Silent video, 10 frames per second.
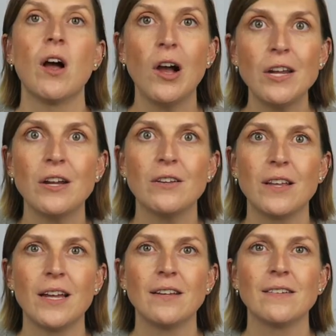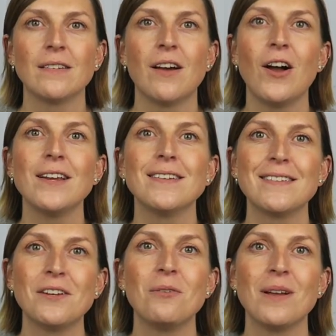I know this, I
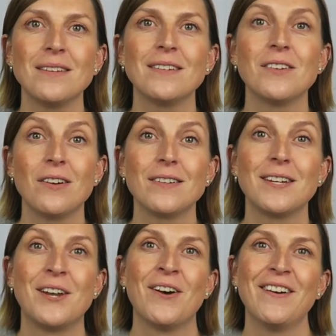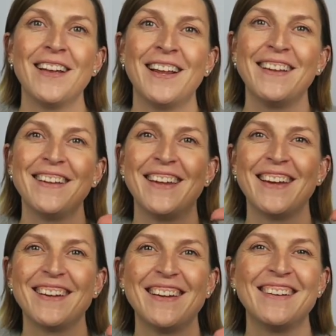still went to Dot in
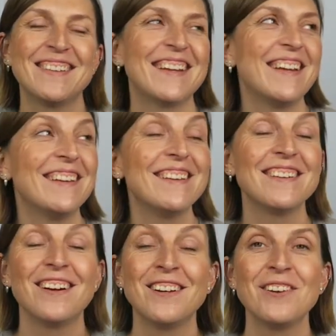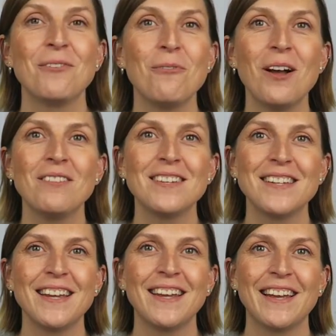6-inch heels. I don't know what I was
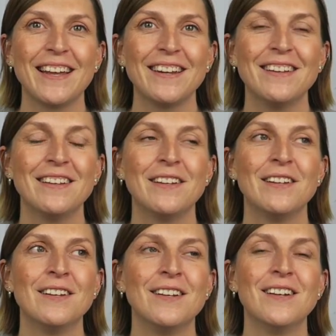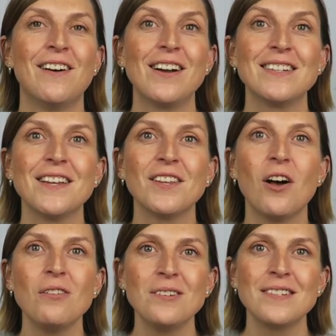thinking. I set the
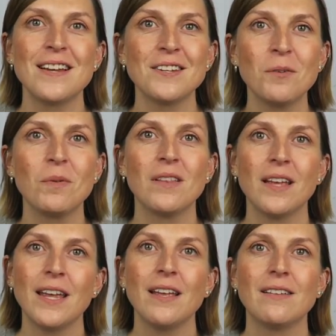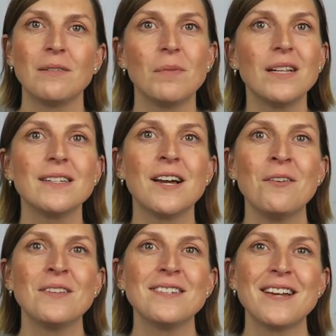whole stand up in the heels, and by the
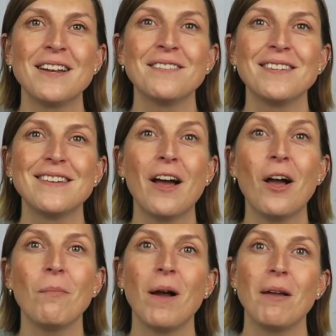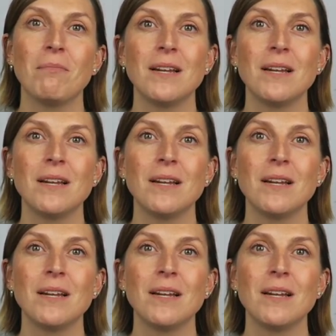time the stand was set up I had